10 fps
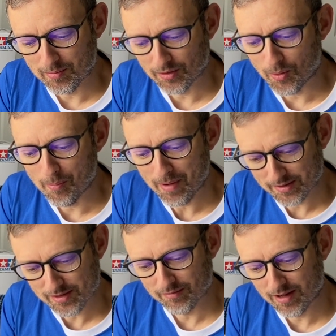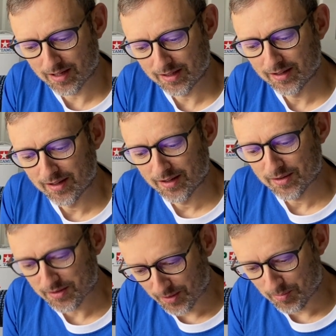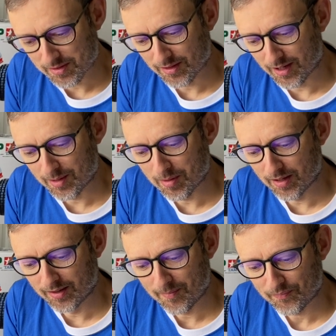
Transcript: We've got Manta Ray, Super Sabre.